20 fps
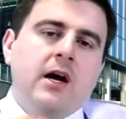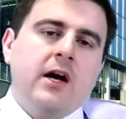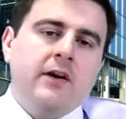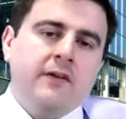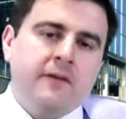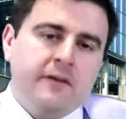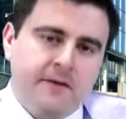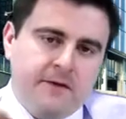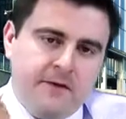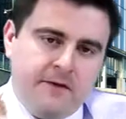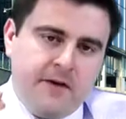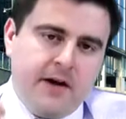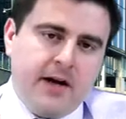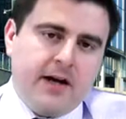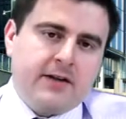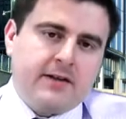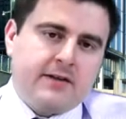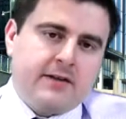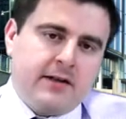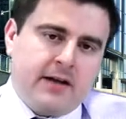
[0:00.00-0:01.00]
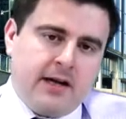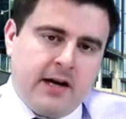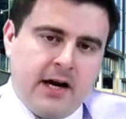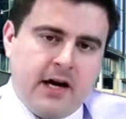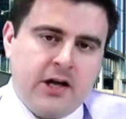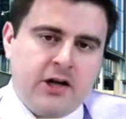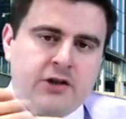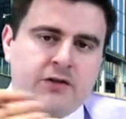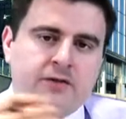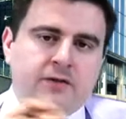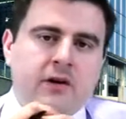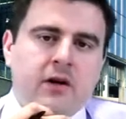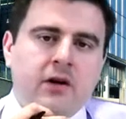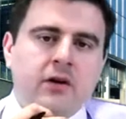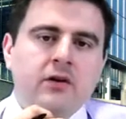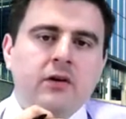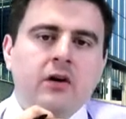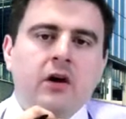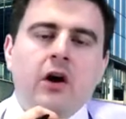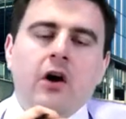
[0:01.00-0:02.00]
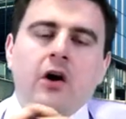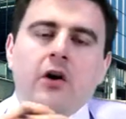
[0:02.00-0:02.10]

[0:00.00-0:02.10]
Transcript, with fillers: a fixed cash flow